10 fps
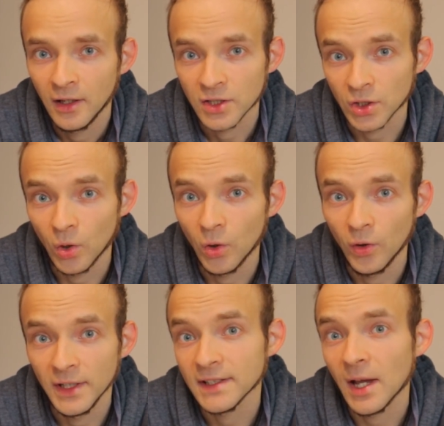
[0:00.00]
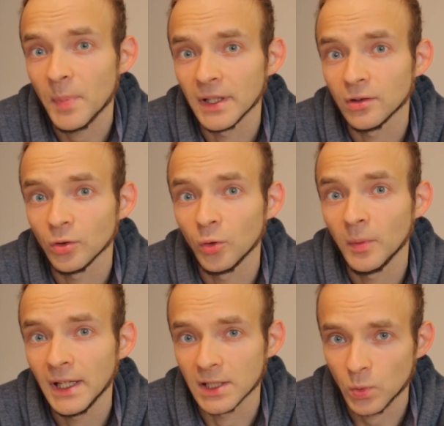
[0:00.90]
So it happened to
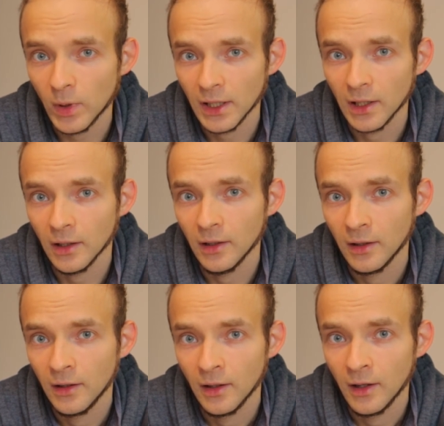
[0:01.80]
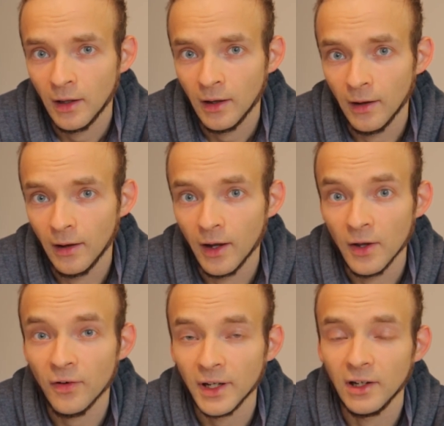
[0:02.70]
me as well. I
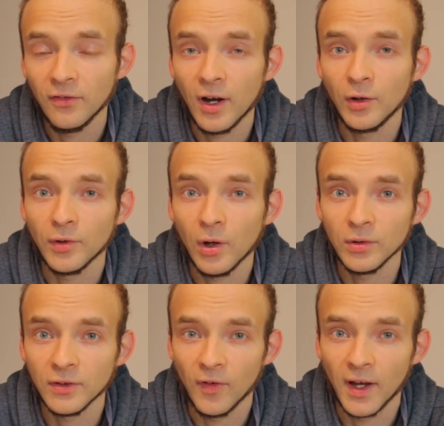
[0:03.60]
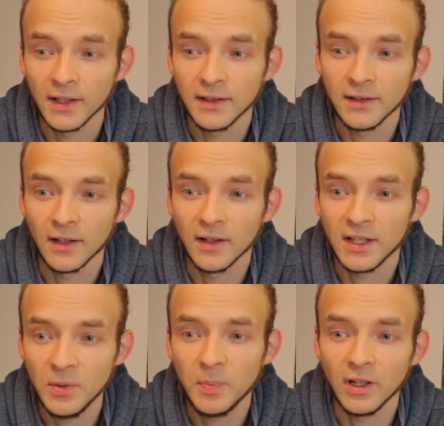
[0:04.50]
finally found out that
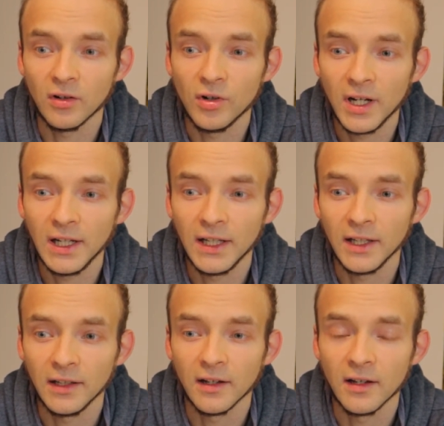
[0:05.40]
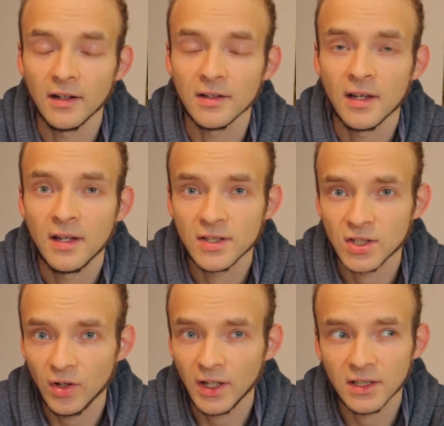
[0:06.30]
keeping a really
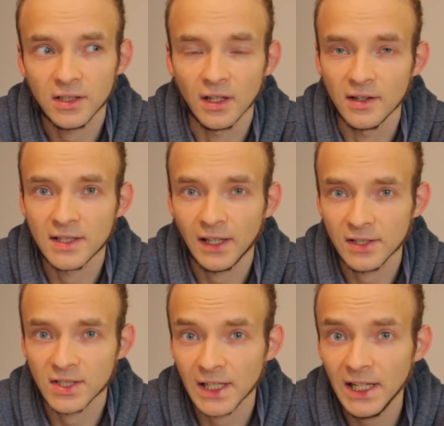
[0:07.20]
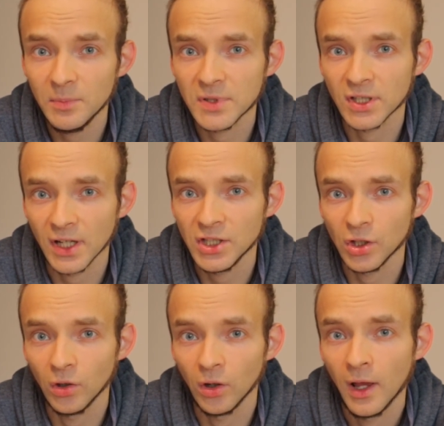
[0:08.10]
strict sleep
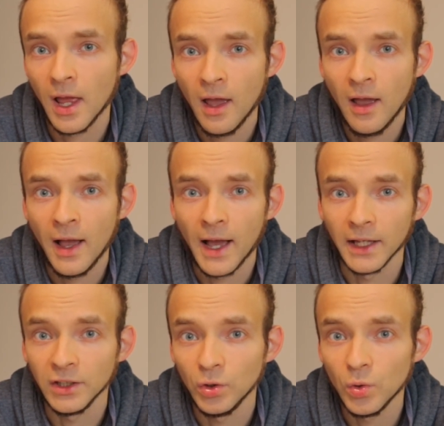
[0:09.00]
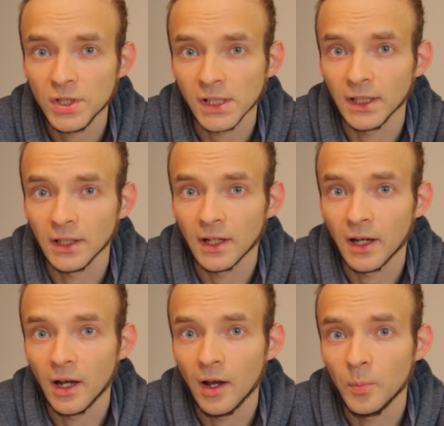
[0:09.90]
schedule and using
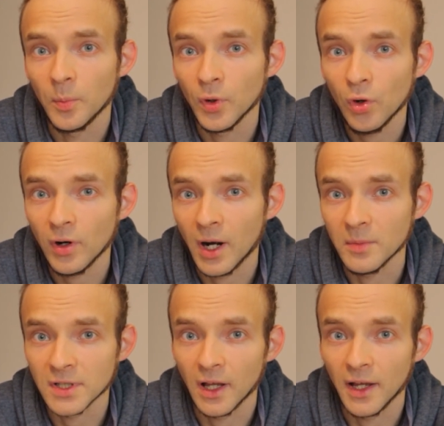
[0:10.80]
programs